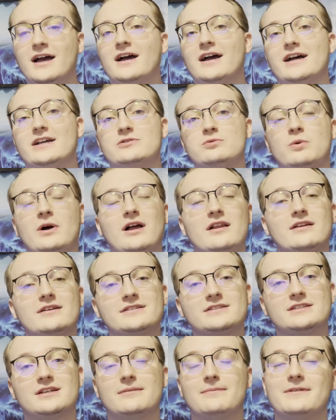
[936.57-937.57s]
as well
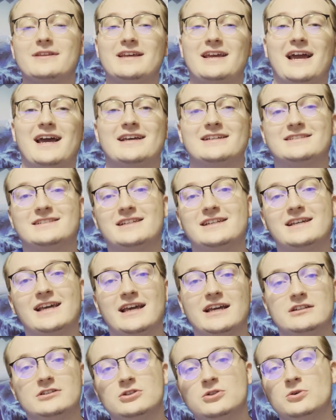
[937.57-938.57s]
as some of the
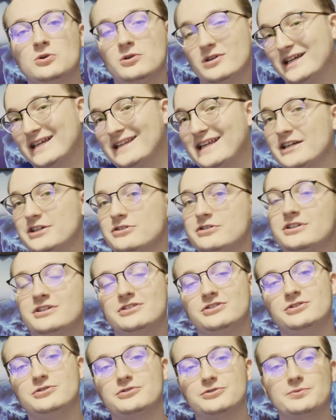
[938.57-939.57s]
SDK tooling that you
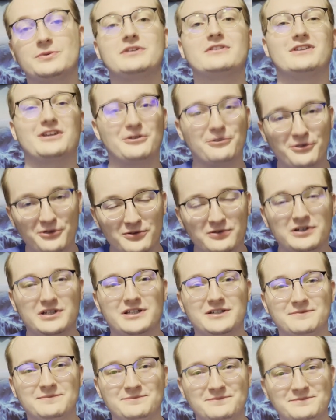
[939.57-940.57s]
can use with Neo 3.